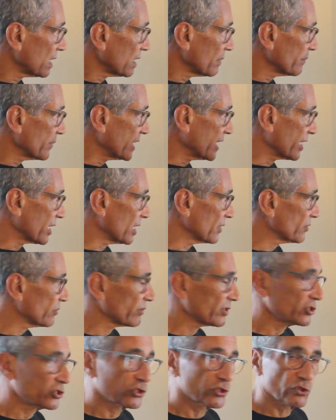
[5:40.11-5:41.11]
being
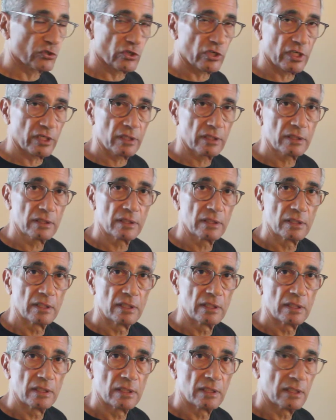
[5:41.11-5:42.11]
underinsured,
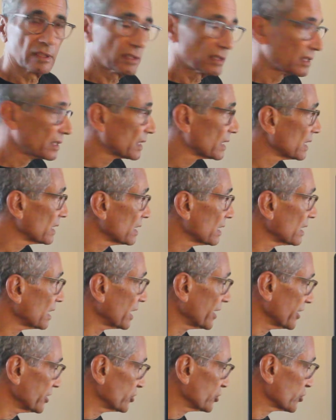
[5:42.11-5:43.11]

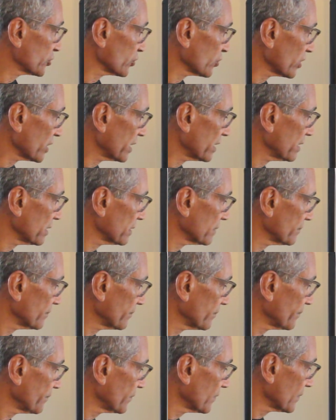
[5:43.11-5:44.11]
uninsured.
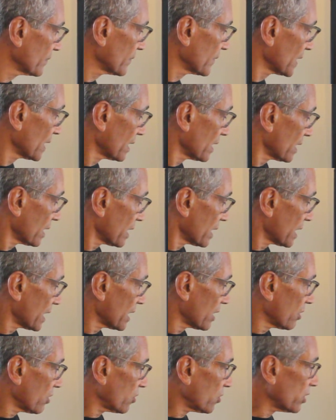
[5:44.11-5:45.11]

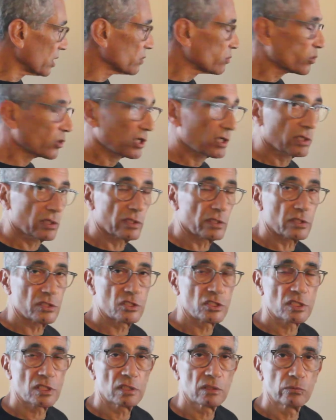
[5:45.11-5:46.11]
All
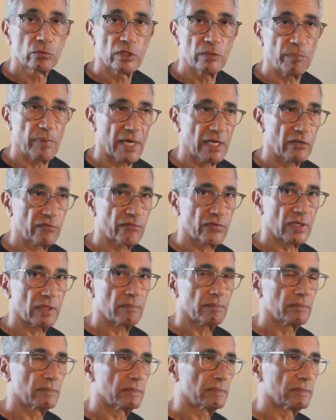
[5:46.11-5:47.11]
workers would benefit.
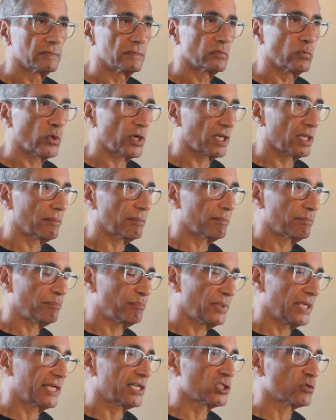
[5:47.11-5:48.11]
One of the
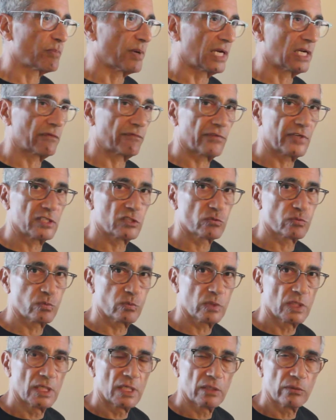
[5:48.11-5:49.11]
biggest benefits
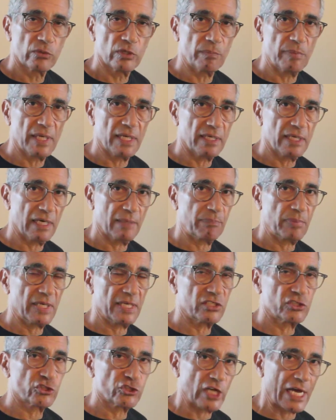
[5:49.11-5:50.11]
would be not being
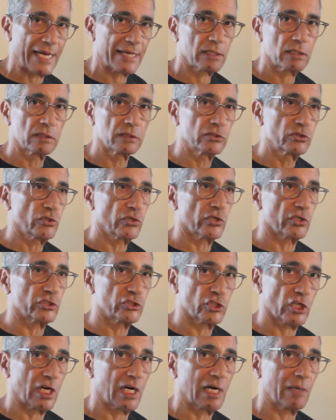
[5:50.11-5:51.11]
shackled to your
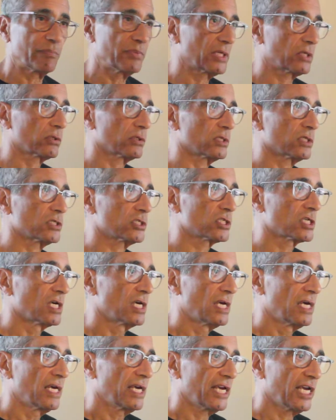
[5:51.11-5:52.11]
job because
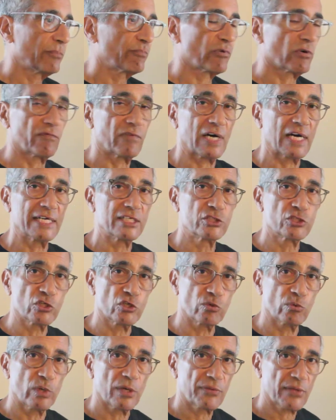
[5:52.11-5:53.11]
it provides
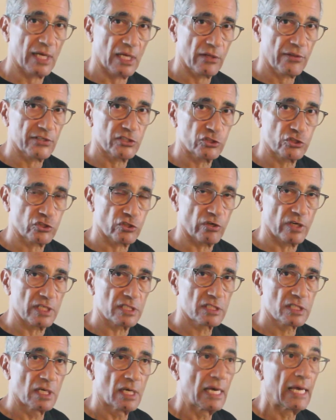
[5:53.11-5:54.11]
you with health
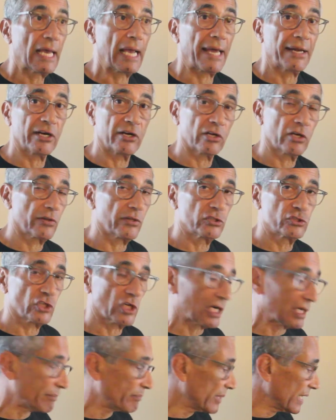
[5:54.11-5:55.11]
insurance and another
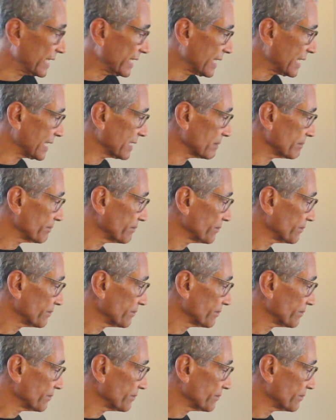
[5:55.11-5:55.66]
job may not.